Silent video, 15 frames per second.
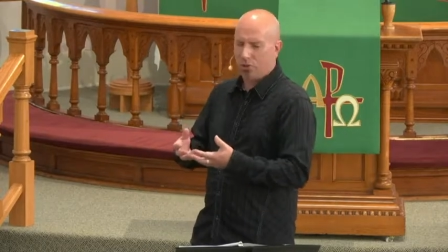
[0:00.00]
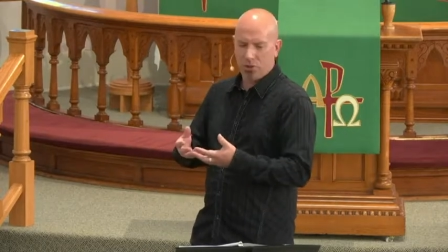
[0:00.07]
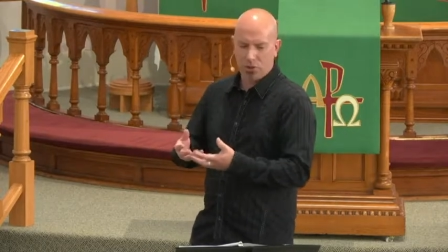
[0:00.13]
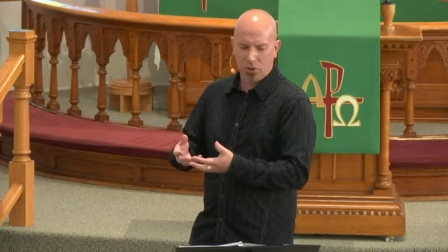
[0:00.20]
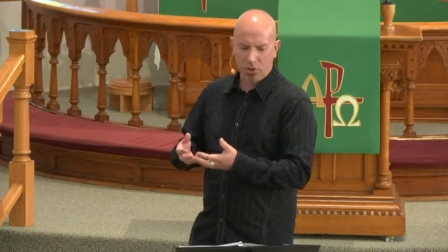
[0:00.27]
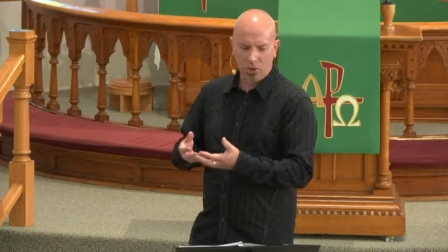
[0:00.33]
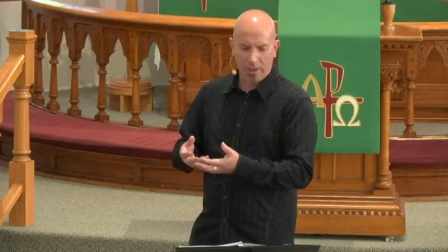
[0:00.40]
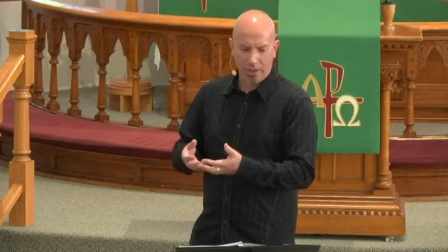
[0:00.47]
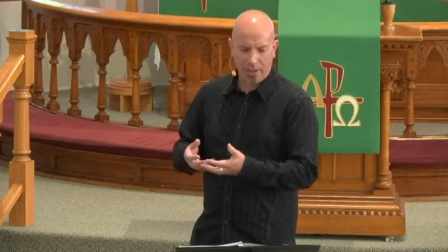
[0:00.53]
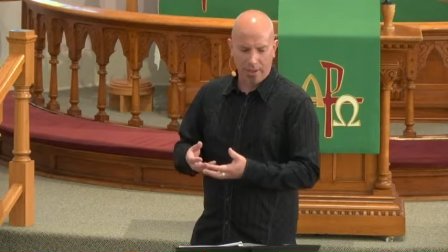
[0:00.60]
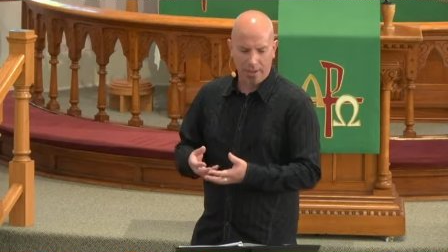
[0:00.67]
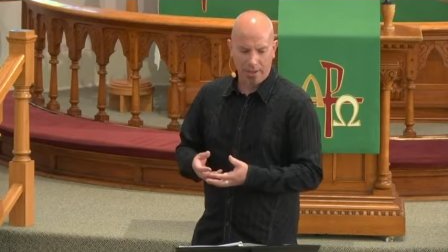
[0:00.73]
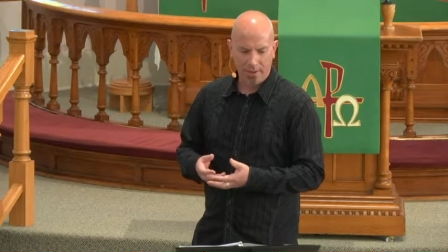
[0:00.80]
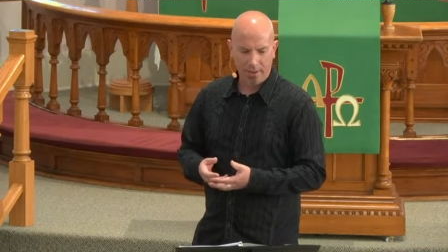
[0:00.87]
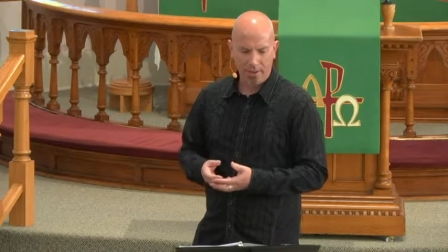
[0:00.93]
journey
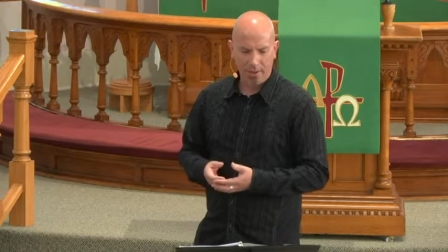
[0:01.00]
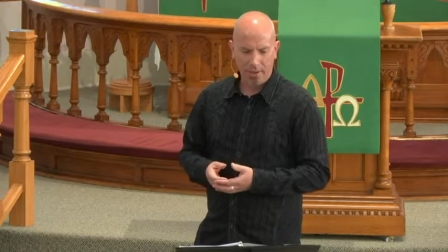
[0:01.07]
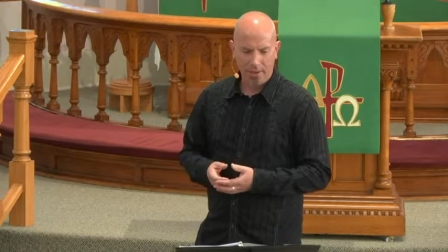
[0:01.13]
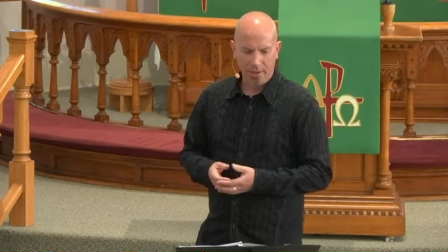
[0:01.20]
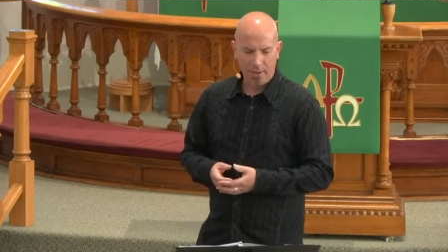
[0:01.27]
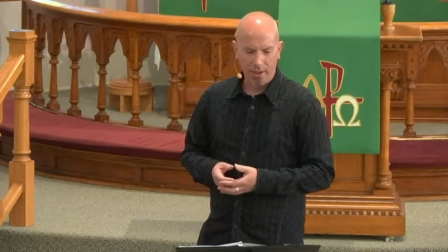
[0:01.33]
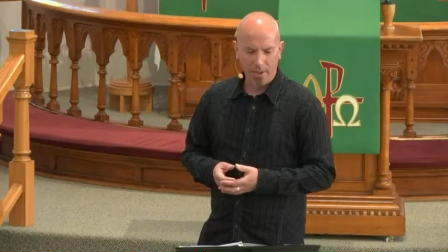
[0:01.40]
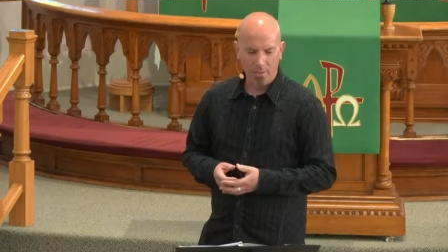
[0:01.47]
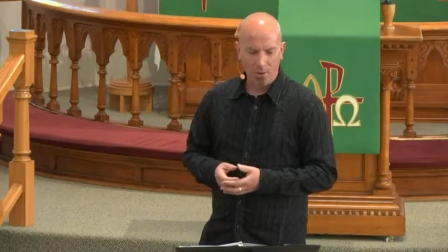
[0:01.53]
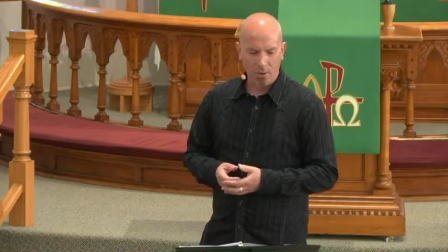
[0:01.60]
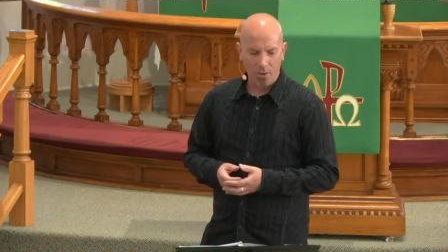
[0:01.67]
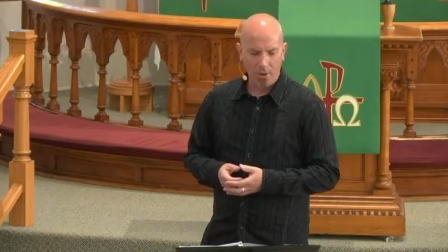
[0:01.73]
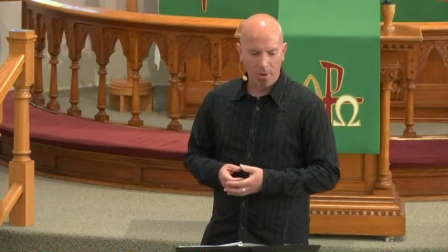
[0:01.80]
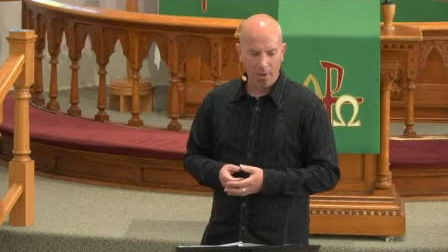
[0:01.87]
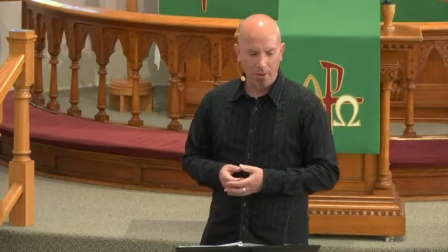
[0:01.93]

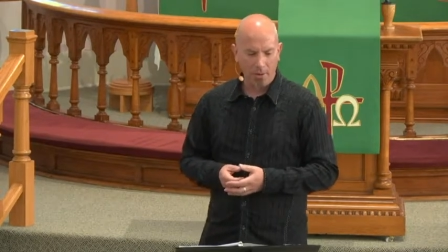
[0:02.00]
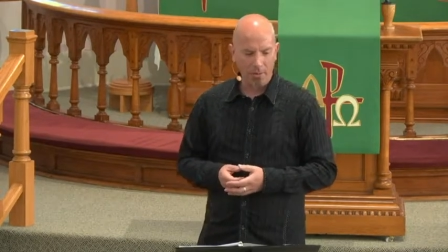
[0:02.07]
anymore.